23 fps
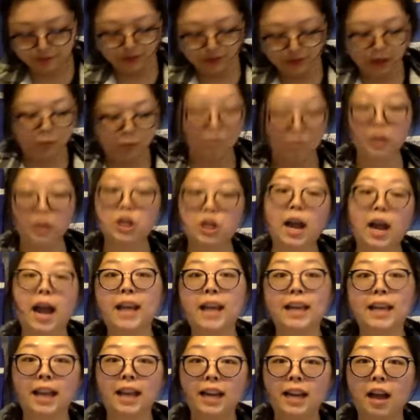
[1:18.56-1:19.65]
which I
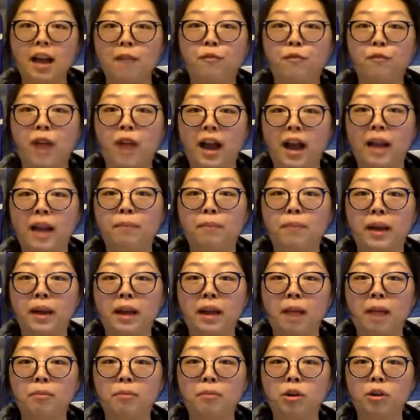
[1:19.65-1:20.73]
cannot find, but
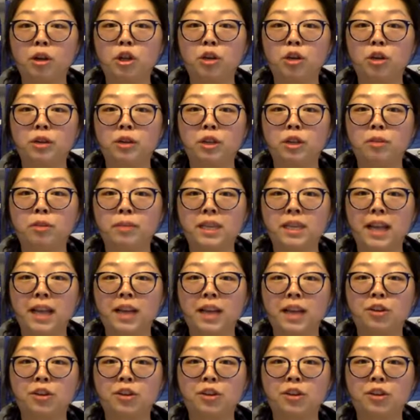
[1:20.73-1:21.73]
I'm gonna show it to Miss Adrian.